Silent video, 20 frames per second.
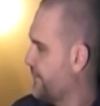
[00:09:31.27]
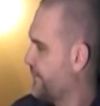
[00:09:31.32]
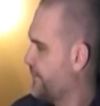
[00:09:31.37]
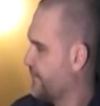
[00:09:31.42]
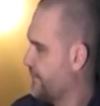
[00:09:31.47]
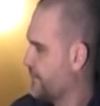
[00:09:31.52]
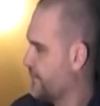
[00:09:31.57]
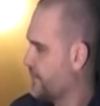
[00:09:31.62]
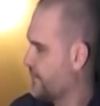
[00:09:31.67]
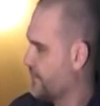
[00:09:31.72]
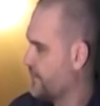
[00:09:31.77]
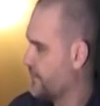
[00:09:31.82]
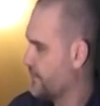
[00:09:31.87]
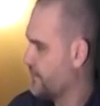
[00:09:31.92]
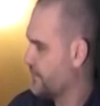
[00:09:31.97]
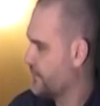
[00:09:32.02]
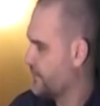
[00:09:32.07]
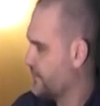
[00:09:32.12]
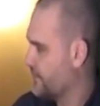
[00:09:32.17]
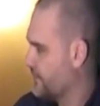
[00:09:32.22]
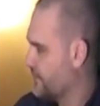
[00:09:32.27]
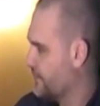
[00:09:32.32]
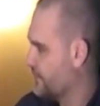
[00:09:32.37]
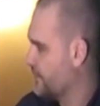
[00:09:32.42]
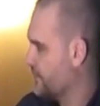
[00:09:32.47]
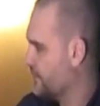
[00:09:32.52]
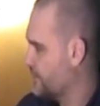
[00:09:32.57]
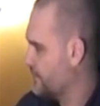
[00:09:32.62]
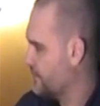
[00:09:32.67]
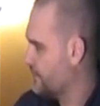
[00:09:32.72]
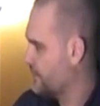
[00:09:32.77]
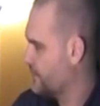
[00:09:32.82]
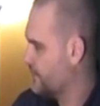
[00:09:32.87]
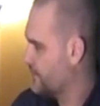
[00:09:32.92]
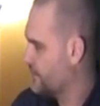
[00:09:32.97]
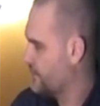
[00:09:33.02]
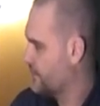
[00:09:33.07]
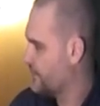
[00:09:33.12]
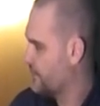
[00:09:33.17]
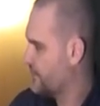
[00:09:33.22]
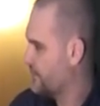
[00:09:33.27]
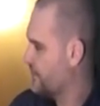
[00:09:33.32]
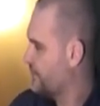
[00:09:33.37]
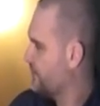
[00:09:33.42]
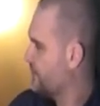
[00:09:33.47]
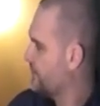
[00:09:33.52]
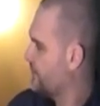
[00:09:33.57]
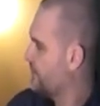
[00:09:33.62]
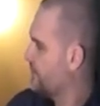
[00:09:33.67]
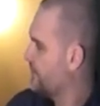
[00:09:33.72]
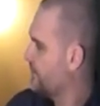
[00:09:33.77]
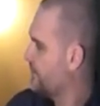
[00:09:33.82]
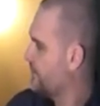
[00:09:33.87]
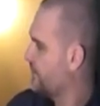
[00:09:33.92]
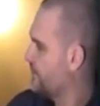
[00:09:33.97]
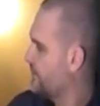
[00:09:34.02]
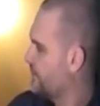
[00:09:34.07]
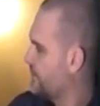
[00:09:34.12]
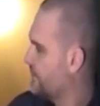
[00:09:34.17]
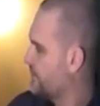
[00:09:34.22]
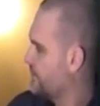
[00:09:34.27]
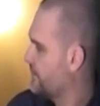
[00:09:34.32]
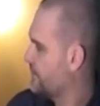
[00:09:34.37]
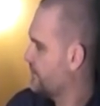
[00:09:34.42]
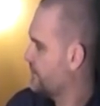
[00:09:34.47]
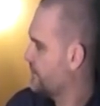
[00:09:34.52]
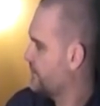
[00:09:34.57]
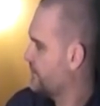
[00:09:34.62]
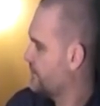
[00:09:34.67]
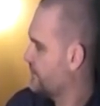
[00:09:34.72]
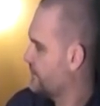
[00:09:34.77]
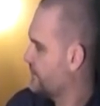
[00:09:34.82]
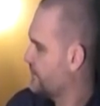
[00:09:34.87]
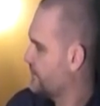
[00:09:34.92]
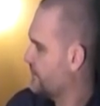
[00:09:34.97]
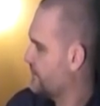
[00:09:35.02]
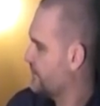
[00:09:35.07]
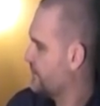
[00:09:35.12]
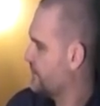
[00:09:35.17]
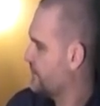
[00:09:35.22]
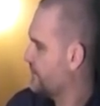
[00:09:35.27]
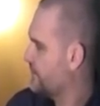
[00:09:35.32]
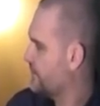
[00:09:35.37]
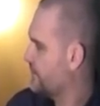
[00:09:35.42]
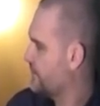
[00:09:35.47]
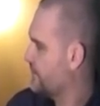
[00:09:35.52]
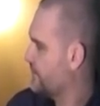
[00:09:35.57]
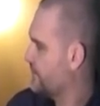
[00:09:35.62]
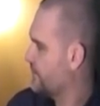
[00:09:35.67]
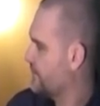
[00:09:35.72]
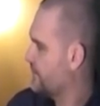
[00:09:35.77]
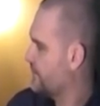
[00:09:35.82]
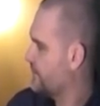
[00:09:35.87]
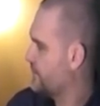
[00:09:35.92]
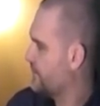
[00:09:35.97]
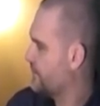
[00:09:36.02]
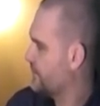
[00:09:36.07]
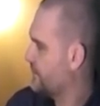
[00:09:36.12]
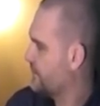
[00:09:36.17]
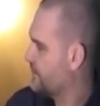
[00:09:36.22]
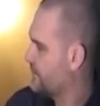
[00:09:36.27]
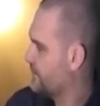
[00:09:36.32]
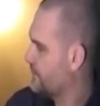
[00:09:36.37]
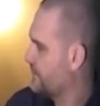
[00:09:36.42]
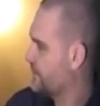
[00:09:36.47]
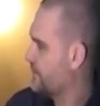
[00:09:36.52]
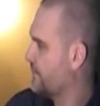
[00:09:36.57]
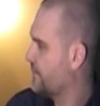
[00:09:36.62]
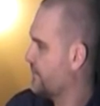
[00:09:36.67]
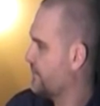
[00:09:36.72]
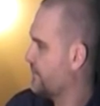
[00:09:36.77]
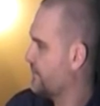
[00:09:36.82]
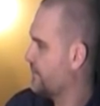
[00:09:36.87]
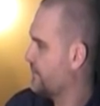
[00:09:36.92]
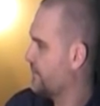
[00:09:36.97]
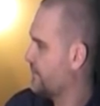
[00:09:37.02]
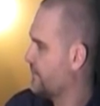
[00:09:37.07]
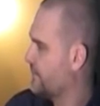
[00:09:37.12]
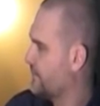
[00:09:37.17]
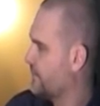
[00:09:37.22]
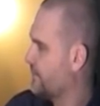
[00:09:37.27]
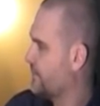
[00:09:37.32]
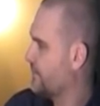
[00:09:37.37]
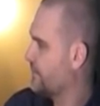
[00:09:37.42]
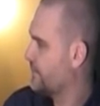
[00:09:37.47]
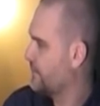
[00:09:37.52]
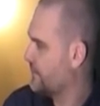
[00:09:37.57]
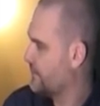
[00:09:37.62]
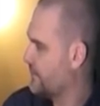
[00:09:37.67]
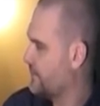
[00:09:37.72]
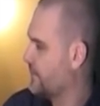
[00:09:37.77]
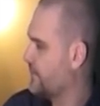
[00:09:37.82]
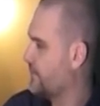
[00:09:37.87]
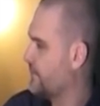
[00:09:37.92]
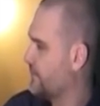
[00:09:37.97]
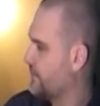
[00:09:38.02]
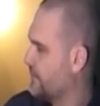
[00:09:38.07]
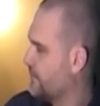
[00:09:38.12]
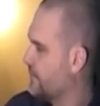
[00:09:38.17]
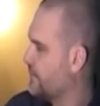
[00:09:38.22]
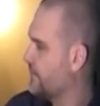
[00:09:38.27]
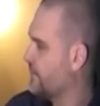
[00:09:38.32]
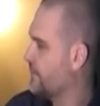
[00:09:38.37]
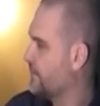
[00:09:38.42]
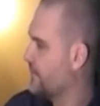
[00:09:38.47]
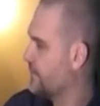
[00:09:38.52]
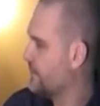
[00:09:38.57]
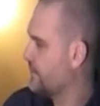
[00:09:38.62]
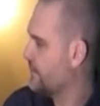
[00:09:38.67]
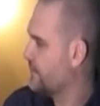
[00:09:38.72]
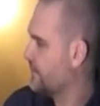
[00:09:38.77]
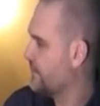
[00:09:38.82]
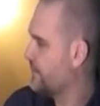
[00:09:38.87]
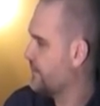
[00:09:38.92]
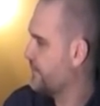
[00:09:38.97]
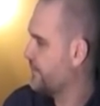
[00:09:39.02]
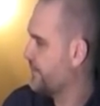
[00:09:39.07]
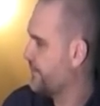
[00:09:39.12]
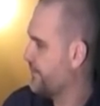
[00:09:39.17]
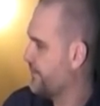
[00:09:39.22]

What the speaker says: No words are spoken by the person on screen.